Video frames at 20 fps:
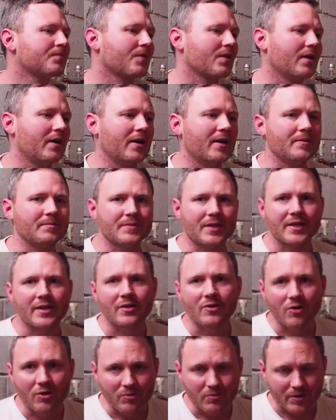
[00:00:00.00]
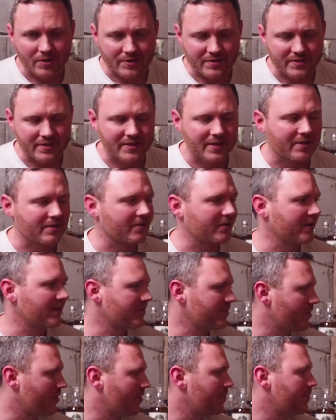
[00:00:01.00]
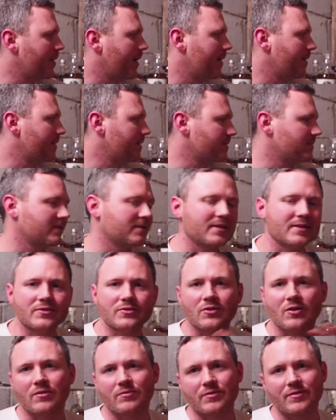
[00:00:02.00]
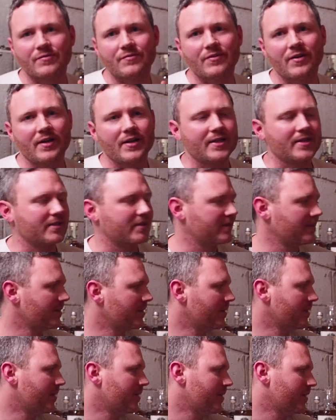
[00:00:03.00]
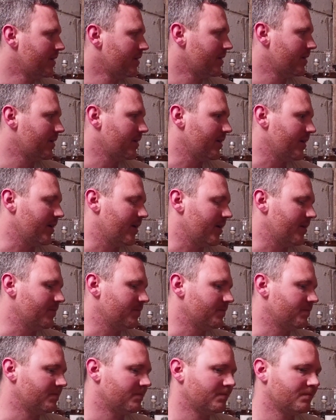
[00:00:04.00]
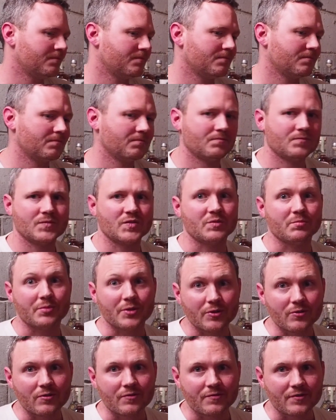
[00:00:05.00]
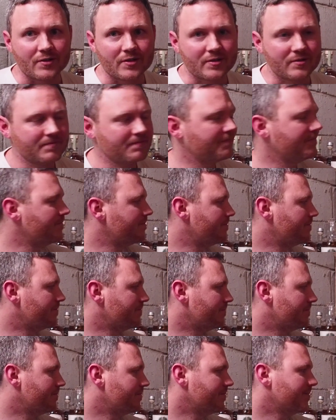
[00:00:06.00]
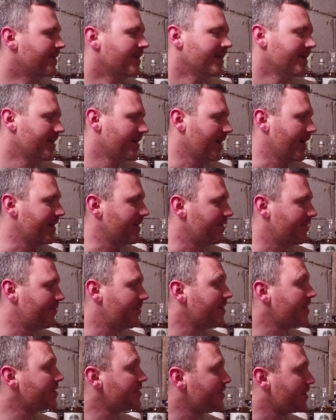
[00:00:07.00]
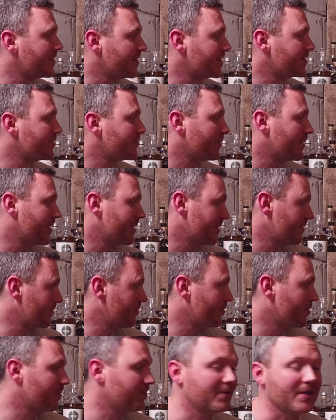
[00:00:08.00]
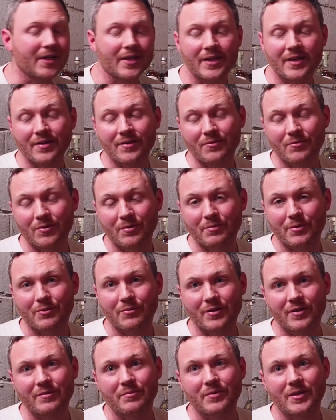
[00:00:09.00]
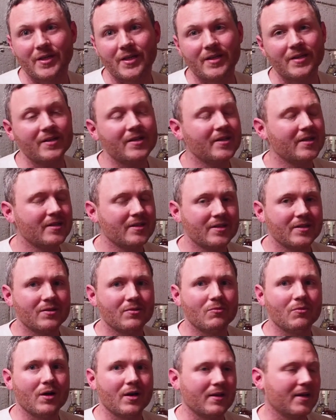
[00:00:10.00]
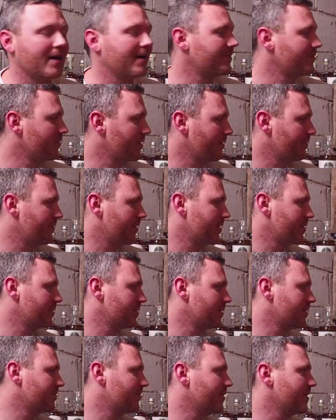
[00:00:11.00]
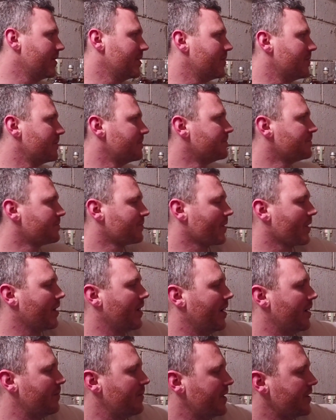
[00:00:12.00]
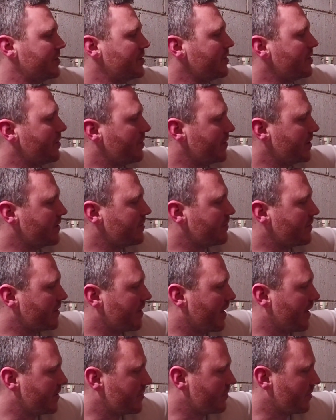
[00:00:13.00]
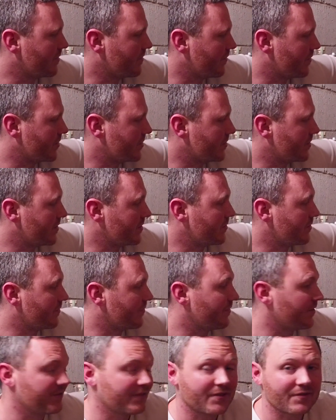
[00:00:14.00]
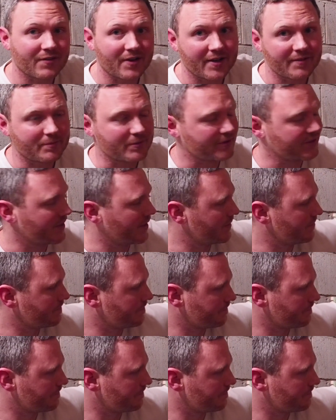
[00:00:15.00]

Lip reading: And it all works together. It's all balanced. It's all refined. It's beautiful. And the finish on this one will be with me well after I finish this video. I should note this is a cask strength version, so this is 55%.